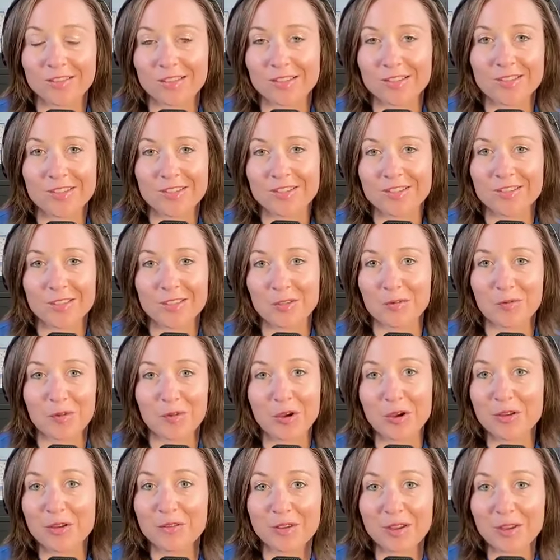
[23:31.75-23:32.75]
is
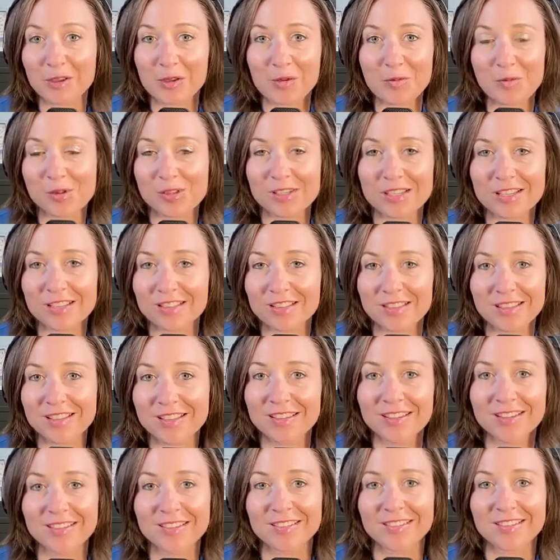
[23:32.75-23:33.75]
very valuable, I
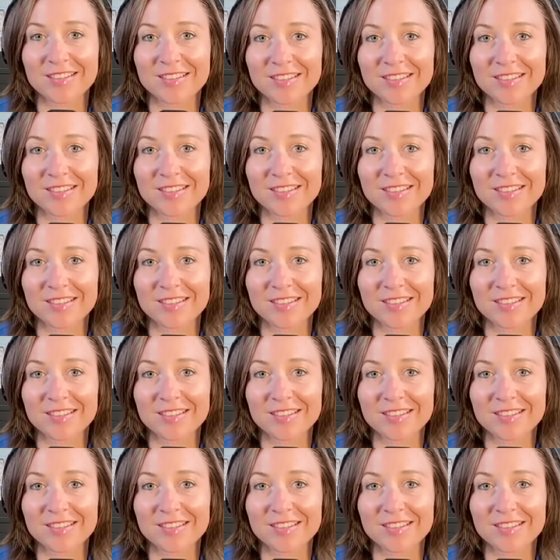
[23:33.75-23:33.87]
think.